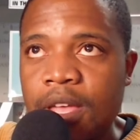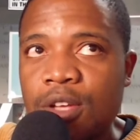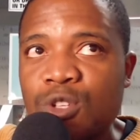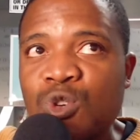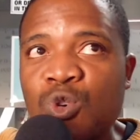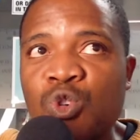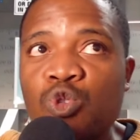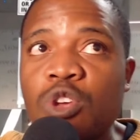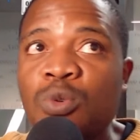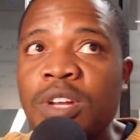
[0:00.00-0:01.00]
So
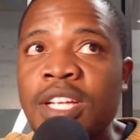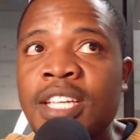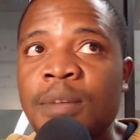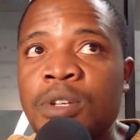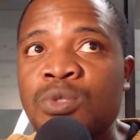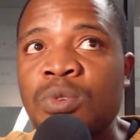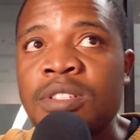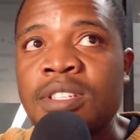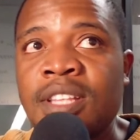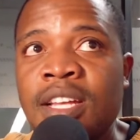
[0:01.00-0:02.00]
usually what I tell my
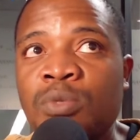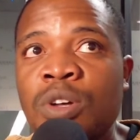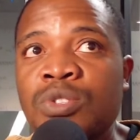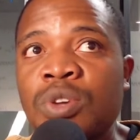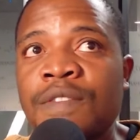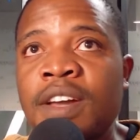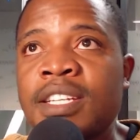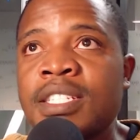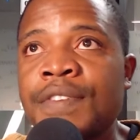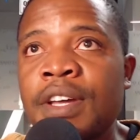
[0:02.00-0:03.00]
students is that once you have
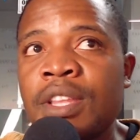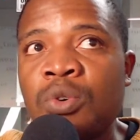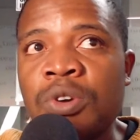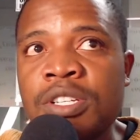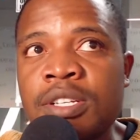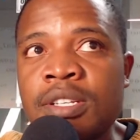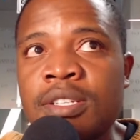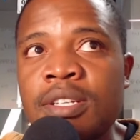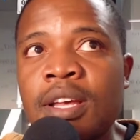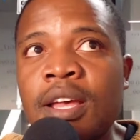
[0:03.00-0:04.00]
identified the
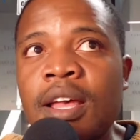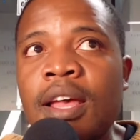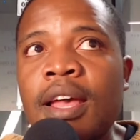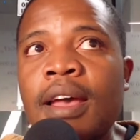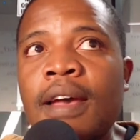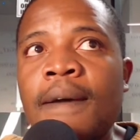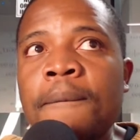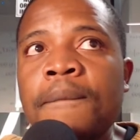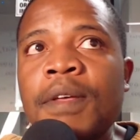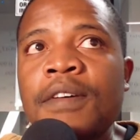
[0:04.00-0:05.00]
questions,
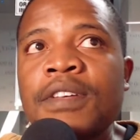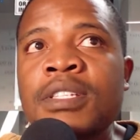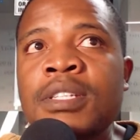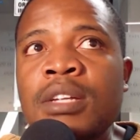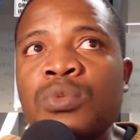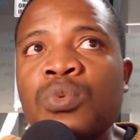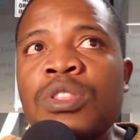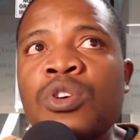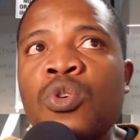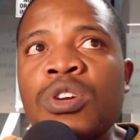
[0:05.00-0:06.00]
start
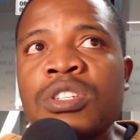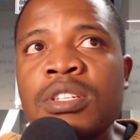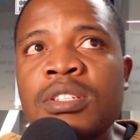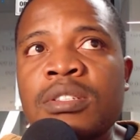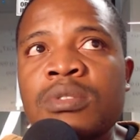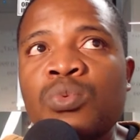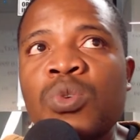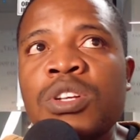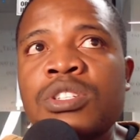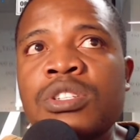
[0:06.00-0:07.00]
with questions
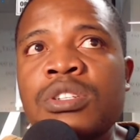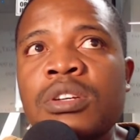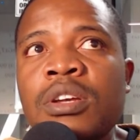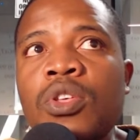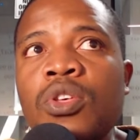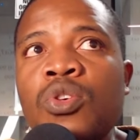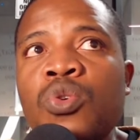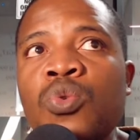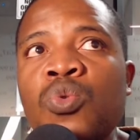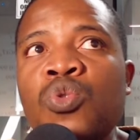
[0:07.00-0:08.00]
which
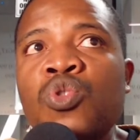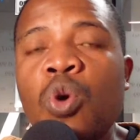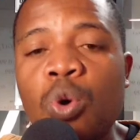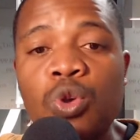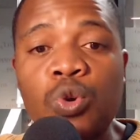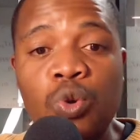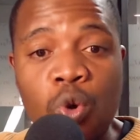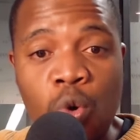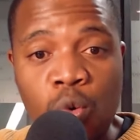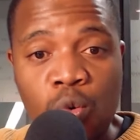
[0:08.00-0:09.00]
you
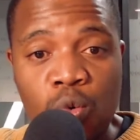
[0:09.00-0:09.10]
know.